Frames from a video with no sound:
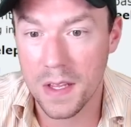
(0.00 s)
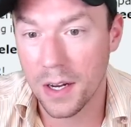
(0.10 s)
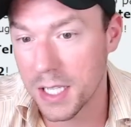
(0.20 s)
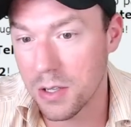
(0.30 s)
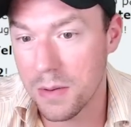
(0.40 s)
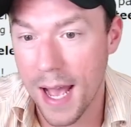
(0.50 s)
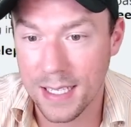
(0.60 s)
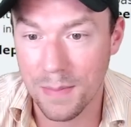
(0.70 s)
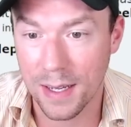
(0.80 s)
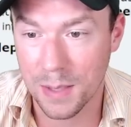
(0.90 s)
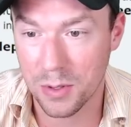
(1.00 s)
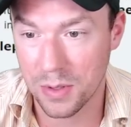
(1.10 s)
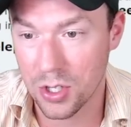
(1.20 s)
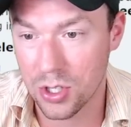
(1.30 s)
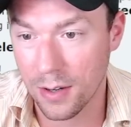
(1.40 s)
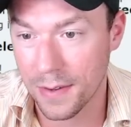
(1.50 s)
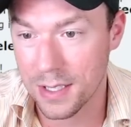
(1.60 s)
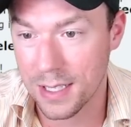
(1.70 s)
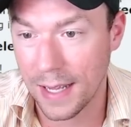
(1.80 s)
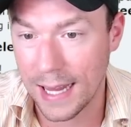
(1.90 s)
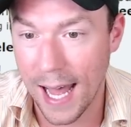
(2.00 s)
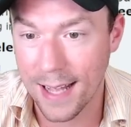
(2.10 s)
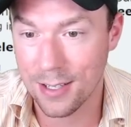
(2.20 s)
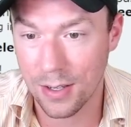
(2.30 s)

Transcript: and you're getting into a nasty mix-up between the Surf and stuff like that.